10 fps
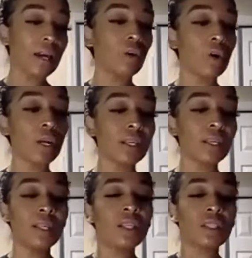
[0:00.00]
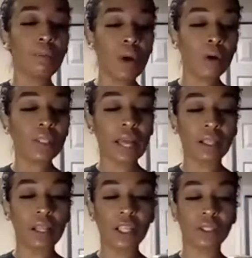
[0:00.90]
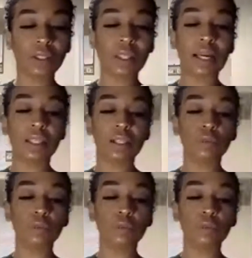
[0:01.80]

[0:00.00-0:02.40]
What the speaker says: According to most psychological scientists,